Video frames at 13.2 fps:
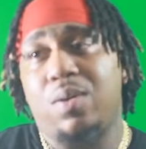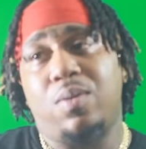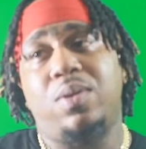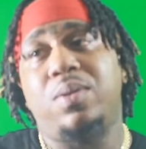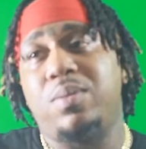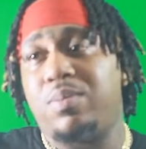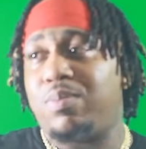
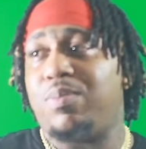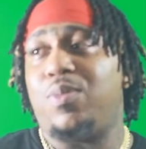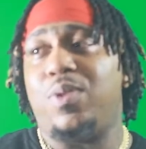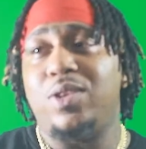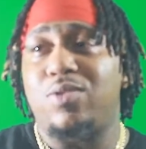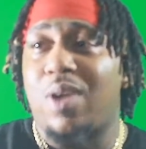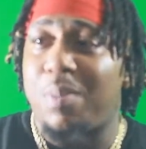We
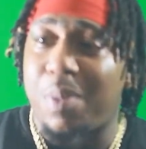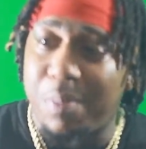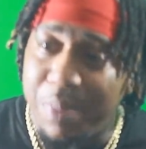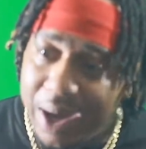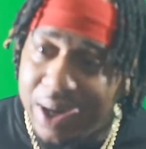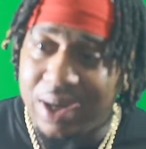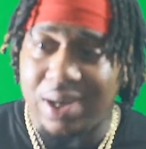we drop a
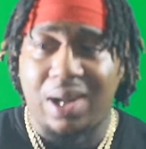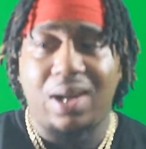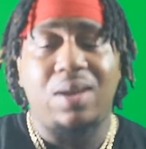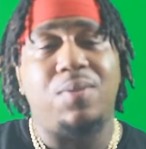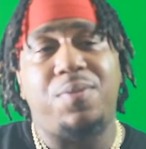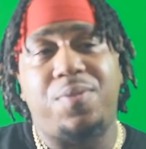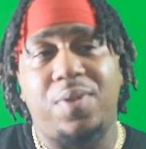banger. They
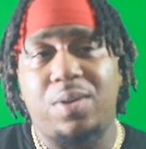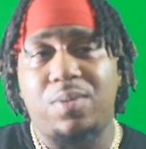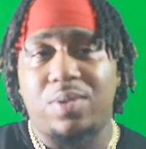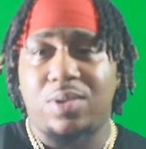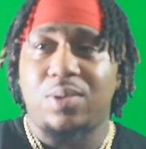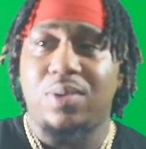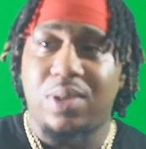gonna fuck
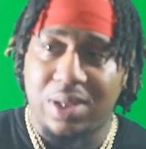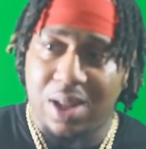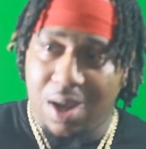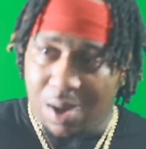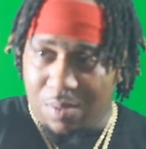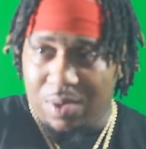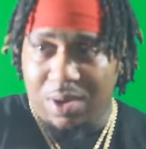with you because
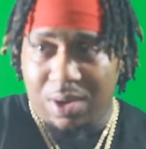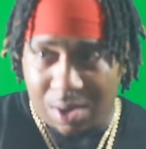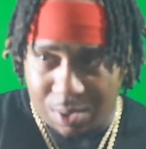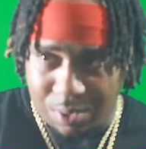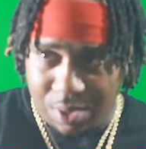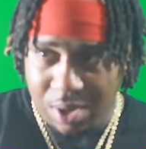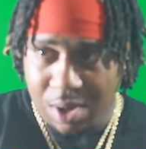they already
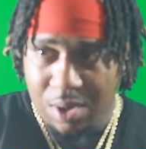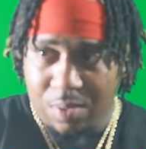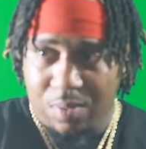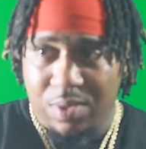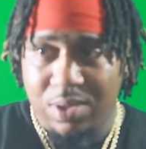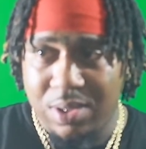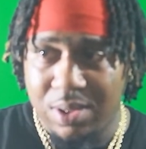know
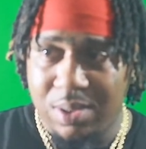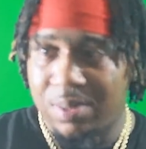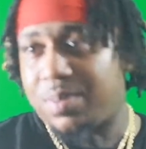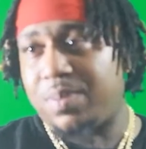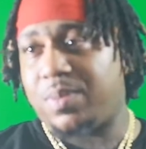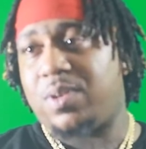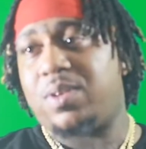what's up.
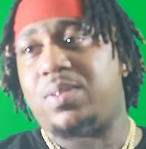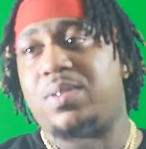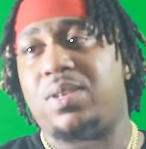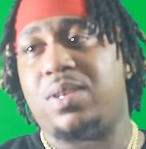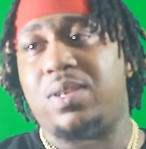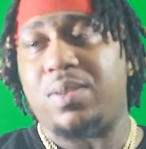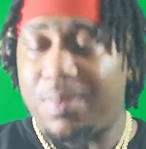You know what I'm
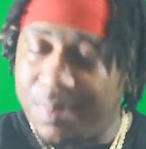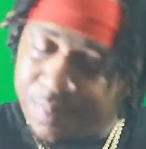saying?